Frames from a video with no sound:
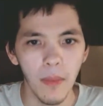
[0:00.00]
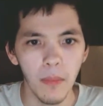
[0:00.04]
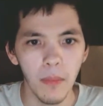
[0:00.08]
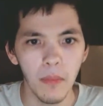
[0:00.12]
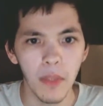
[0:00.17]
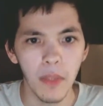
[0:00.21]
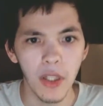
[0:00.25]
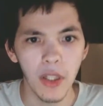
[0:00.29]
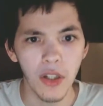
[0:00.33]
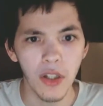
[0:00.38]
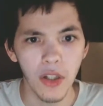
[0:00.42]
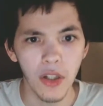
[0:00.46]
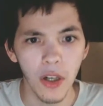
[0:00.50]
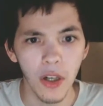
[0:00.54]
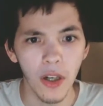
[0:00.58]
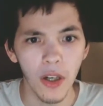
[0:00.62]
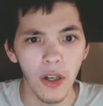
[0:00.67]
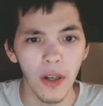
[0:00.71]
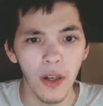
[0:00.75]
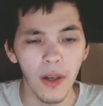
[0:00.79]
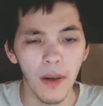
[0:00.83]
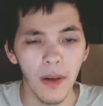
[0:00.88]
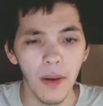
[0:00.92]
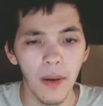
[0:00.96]

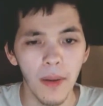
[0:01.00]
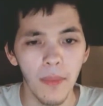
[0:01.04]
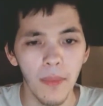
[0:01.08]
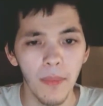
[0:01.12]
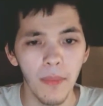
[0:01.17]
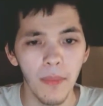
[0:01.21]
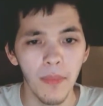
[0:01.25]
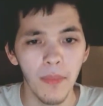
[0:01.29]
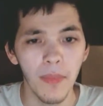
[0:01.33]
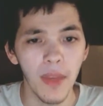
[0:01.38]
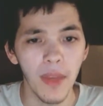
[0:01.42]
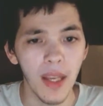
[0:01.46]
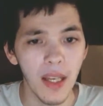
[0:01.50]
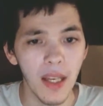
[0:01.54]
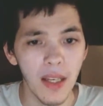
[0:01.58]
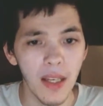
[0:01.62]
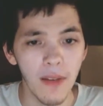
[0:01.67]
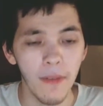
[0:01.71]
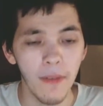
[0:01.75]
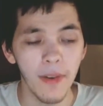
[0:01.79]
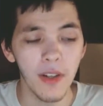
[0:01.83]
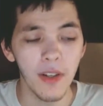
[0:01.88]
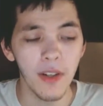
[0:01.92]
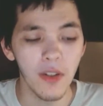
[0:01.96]
mature
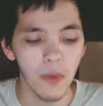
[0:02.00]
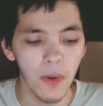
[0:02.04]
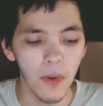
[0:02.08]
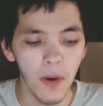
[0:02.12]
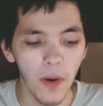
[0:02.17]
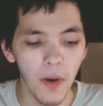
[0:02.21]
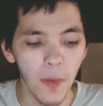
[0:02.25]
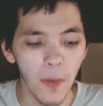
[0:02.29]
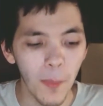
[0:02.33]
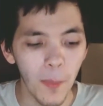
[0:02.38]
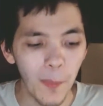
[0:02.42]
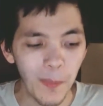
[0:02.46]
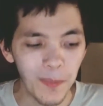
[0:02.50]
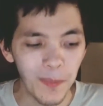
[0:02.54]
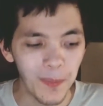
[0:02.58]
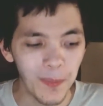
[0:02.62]
individual